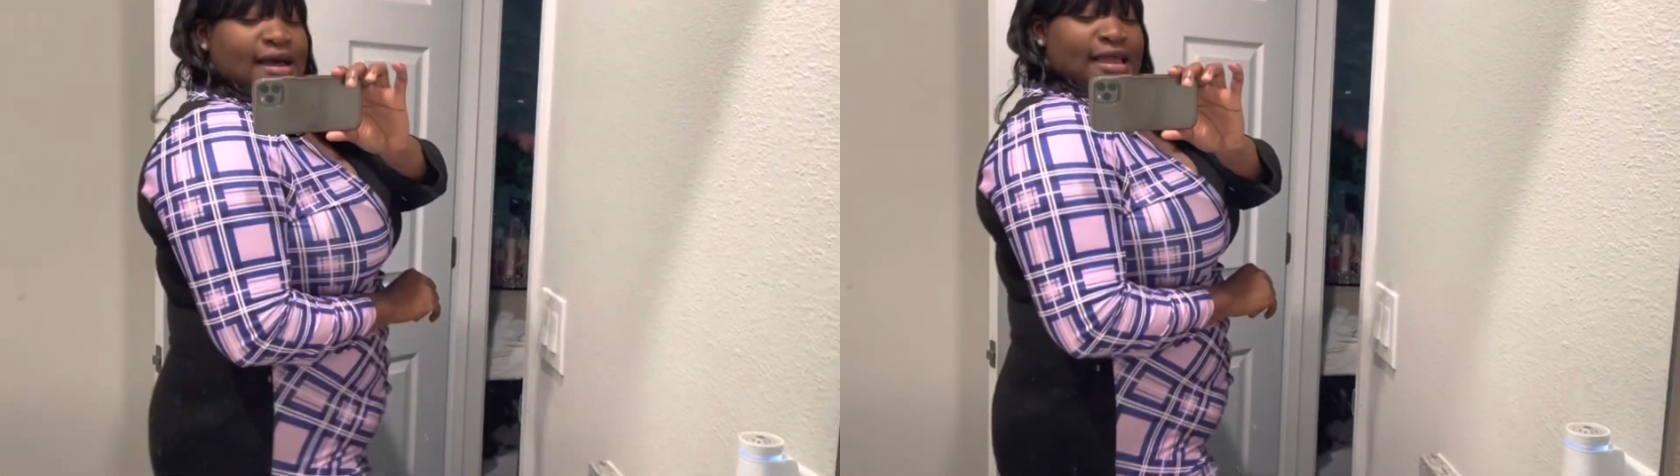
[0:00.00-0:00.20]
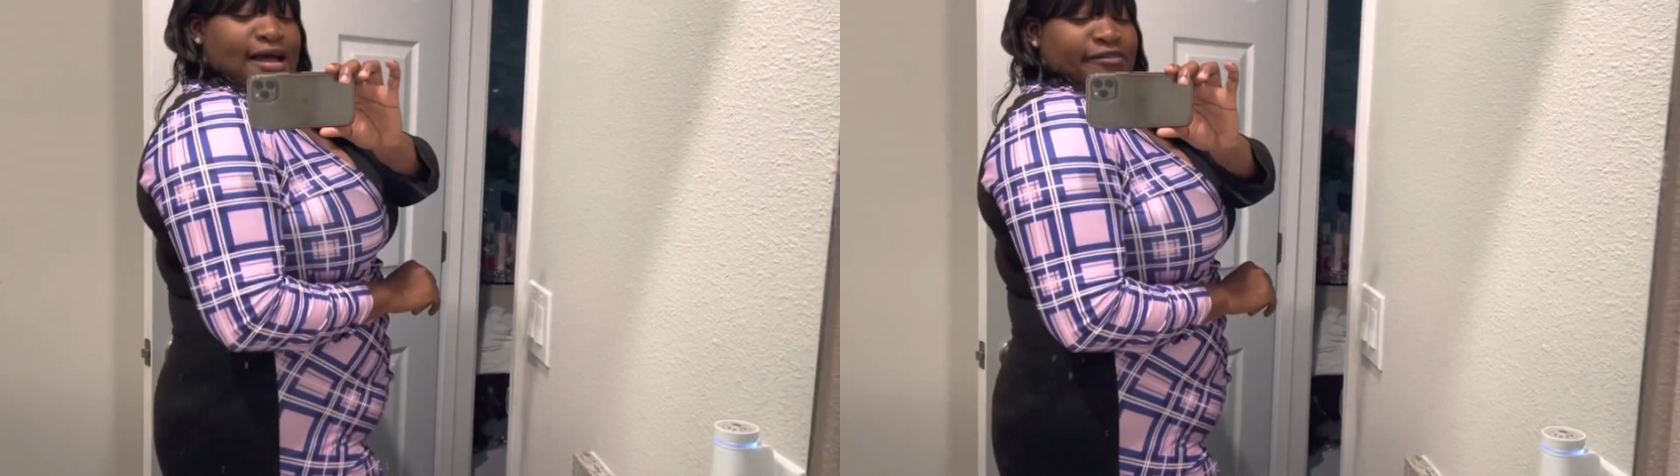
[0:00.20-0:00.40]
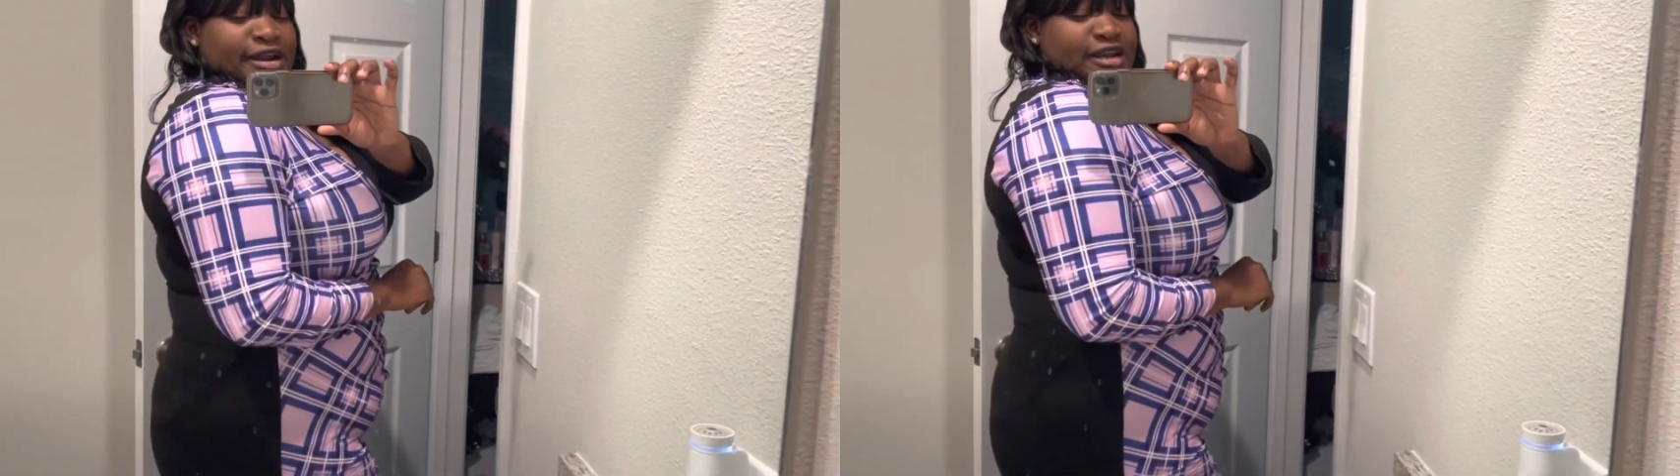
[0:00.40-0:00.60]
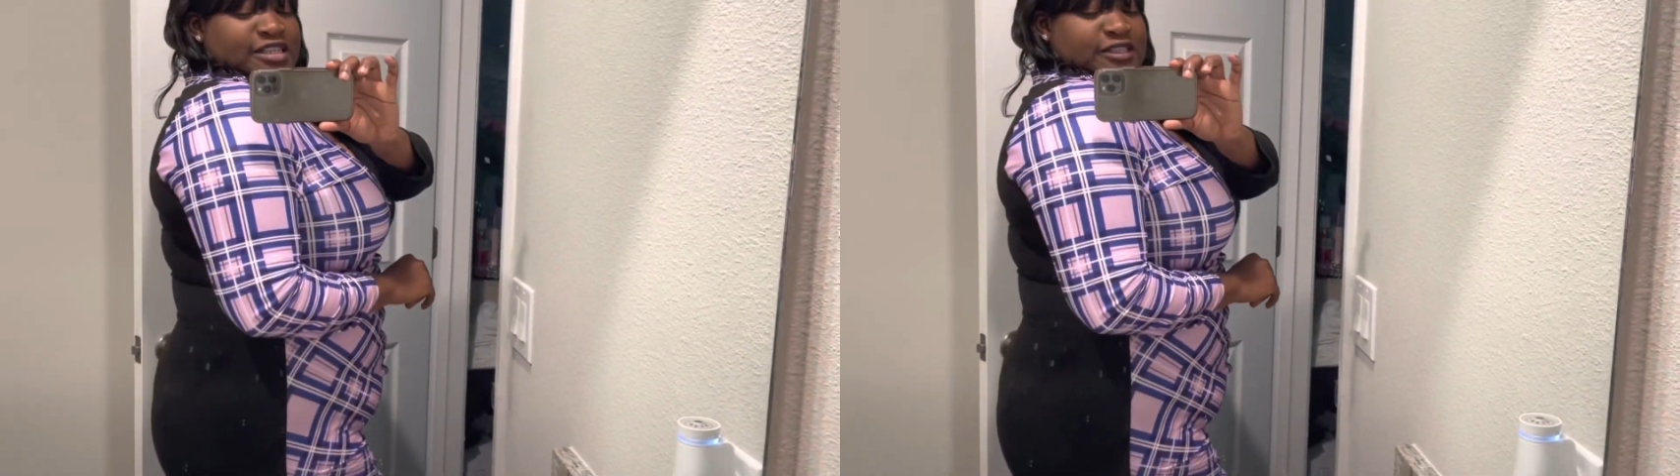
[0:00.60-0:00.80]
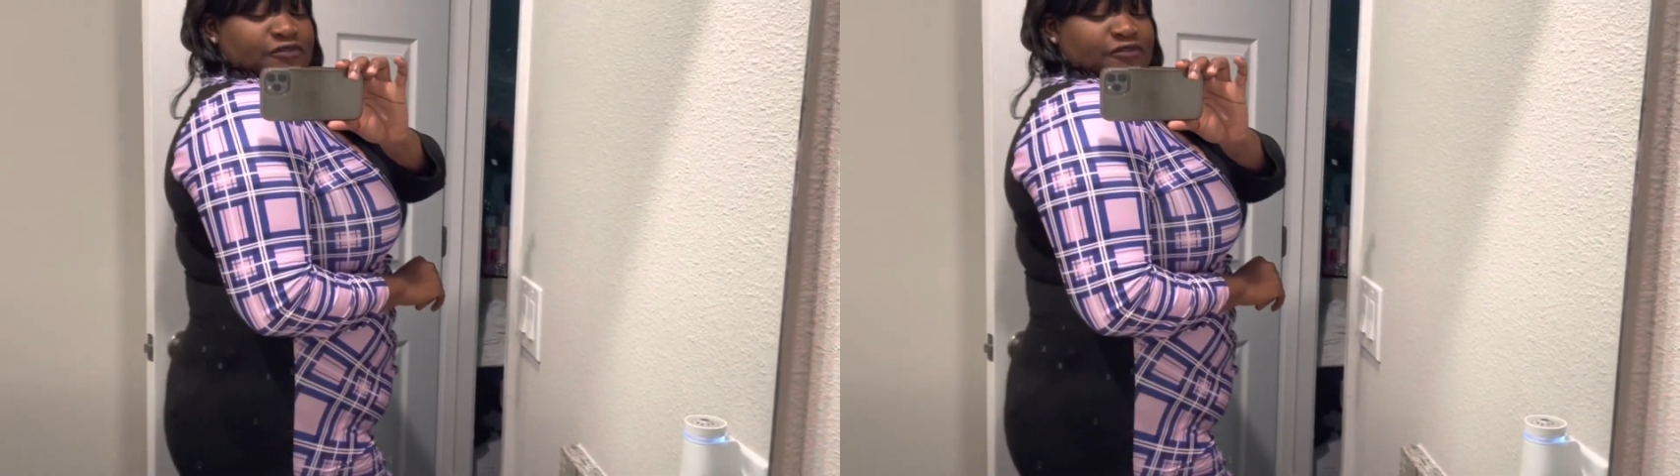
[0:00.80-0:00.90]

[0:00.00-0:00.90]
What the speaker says: y'all rate this